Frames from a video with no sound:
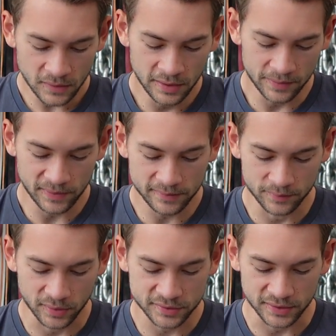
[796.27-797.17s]
it makes it
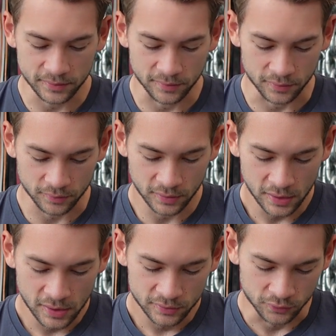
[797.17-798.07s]
much easier
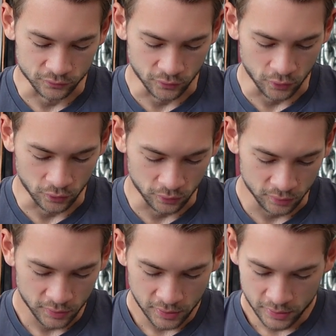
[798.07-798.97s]
to
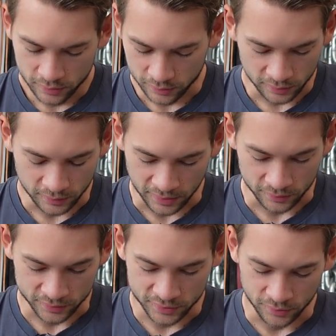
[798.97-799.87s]
roll. I
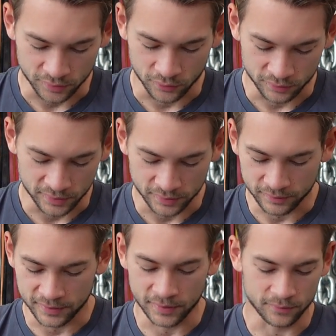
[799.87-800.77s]
don't know, it
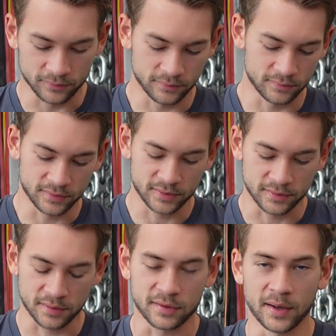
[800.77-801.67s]
didn't
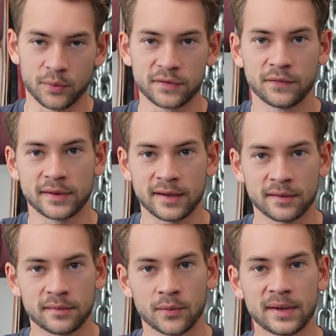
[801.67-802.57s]
describe which foot that
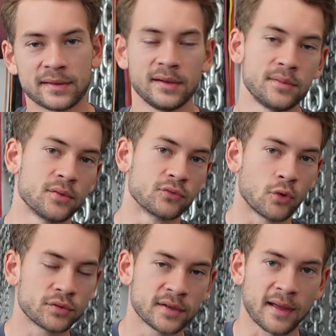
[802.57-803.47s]
is, so it makes it easier to
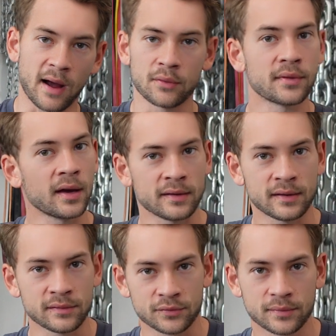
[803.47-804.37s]
roll to the outside in
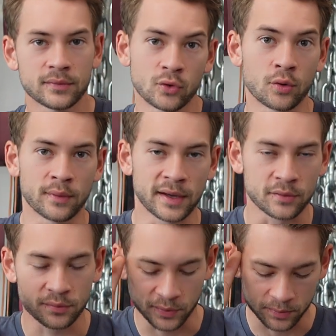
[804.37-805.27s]
your normal ankle
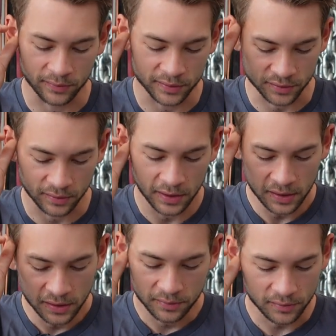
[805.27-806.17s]
sprain position.
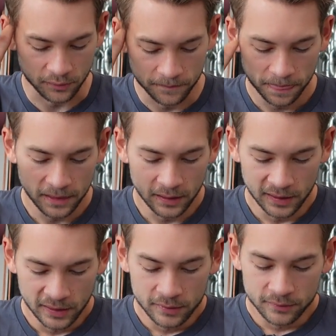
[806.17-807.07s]
So
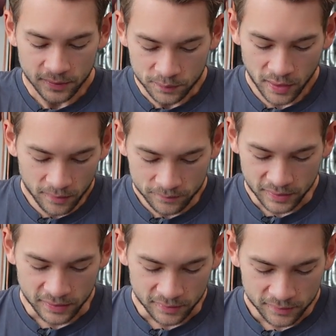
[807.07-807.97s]
the problem
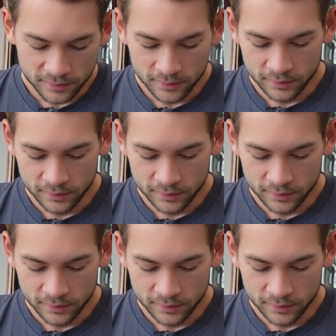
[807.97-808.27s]
is